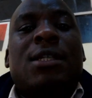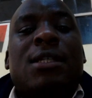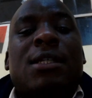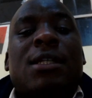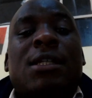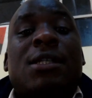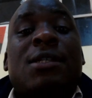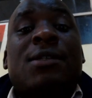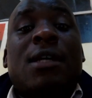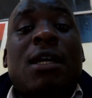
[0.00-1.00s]
it
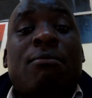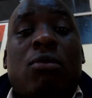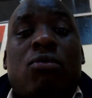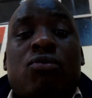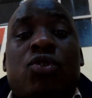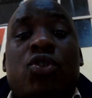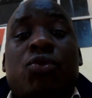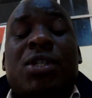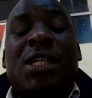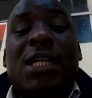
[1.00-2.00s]
is able
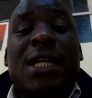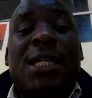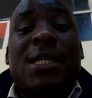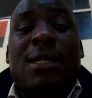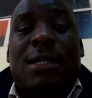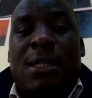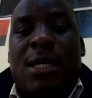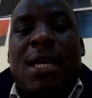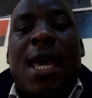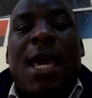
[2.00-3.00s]
to generate
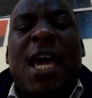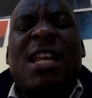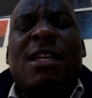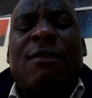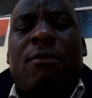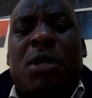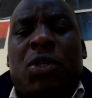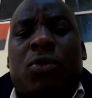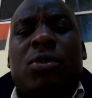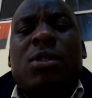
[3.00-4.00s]
any
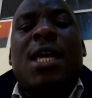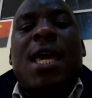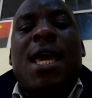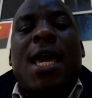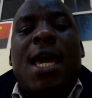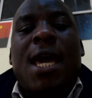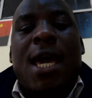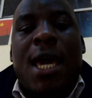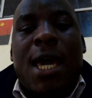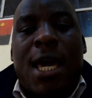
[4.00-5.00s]
information,
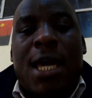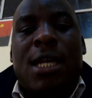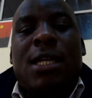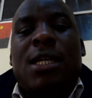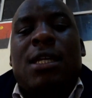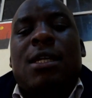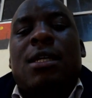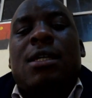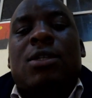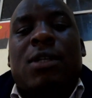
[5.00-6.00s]
any
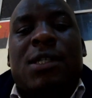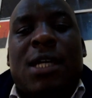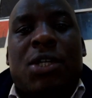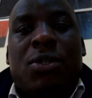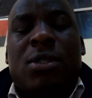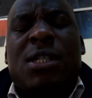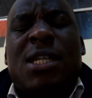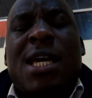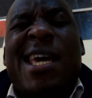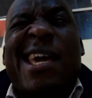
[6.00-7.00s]
transaction,
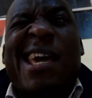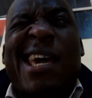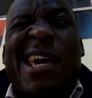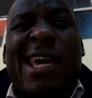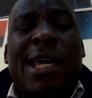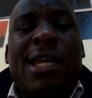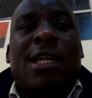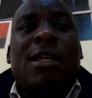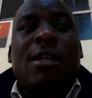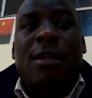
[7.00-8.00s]

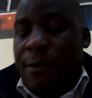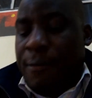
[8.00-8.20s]
any